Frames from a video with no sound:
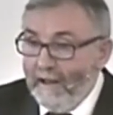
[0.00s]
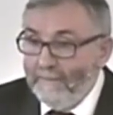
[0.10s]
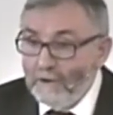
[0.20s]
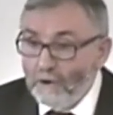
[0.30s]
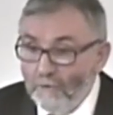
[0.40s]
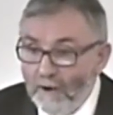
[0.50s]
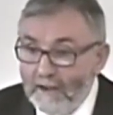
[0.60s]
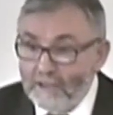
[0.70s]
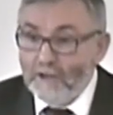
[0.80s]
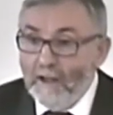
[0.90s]
and the
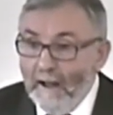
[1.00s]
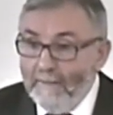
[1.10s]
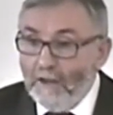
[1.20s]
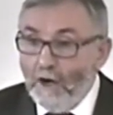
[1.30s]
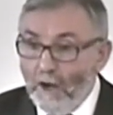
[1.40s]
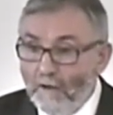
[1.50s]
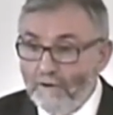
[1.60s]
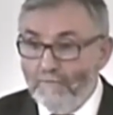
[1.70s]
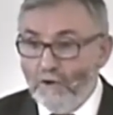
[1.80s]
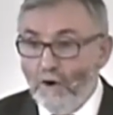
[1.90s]
grace and the love
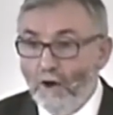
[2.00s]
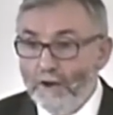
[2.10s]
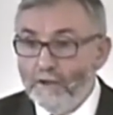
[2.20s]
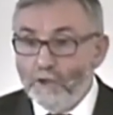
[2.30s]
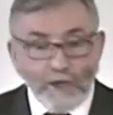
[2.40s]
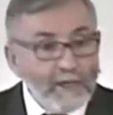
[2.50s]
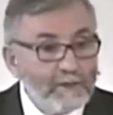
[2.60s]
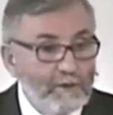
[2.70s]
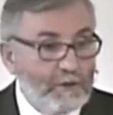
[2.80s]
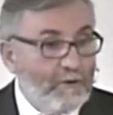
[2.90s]
of God in
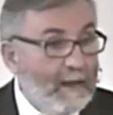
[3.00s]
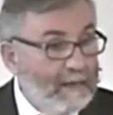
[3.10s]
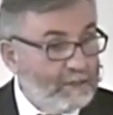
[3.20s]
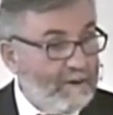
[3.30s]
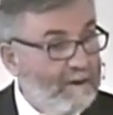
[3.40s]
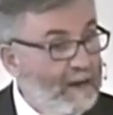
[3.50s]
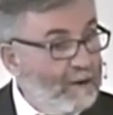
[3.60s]
Jesus Christ and